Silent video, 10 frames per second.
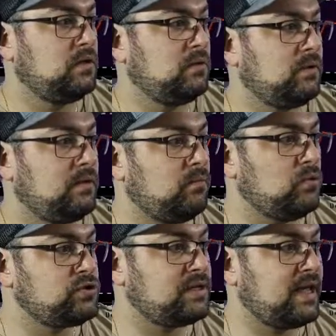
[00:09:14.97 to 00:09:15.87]
right?
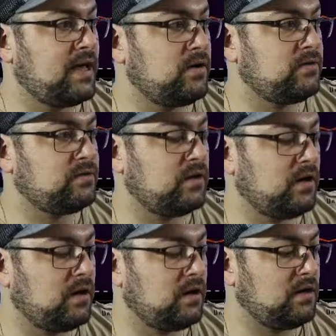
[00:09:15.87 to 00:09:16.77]
Bullish indicators
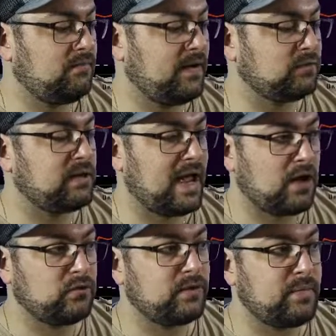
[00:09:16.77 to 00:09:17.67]
fail to play
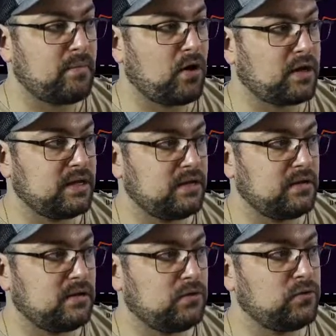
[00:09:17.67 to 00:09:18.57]
out during the bear market
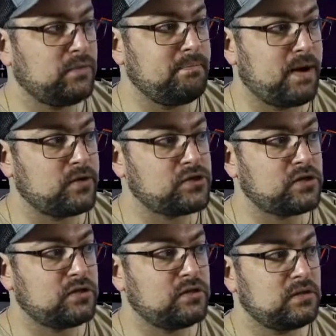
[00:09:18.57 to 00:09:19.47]
or during bearish
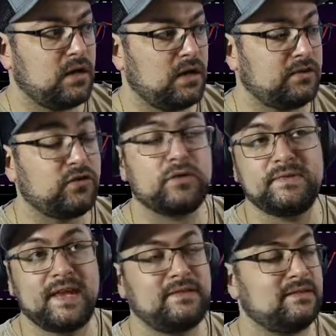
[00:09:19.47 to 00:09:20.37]

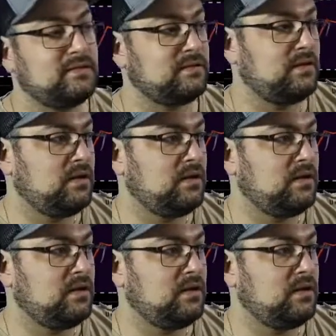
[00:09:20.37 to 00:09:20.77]
circumstances,